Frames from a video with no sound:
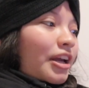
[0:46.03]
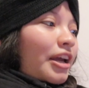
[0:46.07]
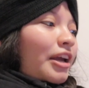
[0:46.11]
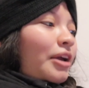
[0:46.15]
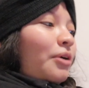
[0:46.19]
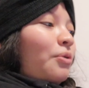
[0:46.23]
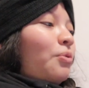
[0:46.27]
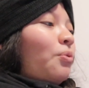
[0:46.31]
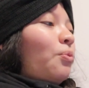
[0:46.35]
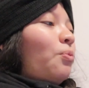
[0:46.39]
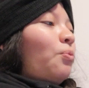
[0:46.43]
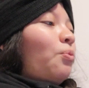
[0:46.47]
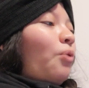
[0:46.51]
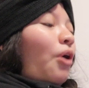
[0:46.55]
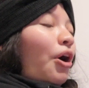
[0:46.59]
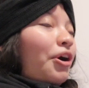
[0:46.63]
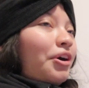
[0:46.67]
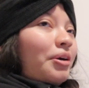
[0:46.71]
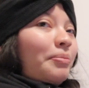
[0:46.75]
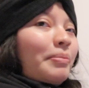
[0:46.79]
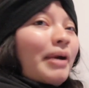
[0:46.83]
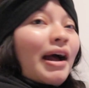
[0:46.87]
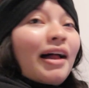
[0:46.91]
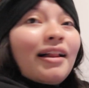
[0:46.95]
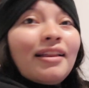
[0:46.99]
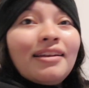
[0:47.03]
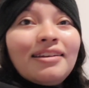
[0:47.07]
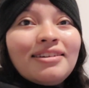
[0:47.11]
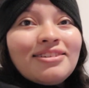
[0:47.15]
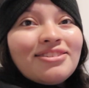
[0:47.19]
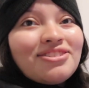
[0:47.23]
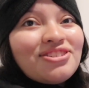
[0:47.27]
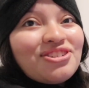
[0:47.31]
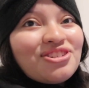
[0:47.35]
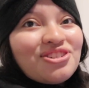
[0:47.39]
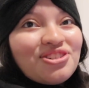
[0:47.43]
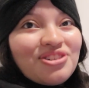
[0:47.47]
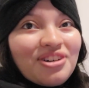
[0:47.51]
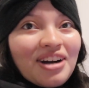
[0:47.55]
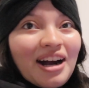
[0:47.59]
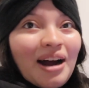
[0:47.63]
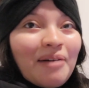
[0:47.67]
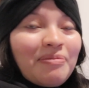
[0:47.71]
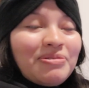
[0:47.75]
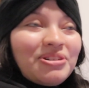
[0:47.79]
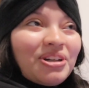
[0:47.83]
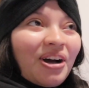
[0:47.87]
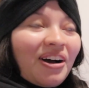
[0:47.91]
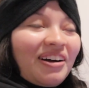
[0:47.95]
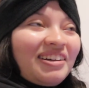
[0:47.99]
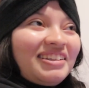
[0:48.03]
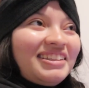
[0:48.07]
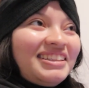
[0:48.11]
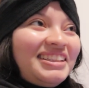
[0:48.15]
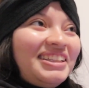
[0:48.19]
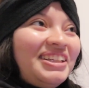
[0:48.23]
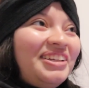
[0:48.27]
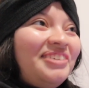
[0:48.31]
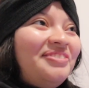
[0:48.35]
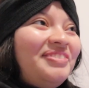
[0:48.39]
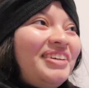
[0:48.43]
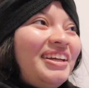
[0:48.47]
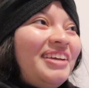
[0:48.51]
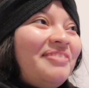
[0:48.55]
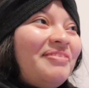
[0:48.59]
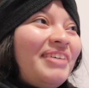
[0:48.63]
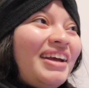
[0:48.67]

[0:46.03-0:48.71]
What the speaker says: a watermelon strapped onto me,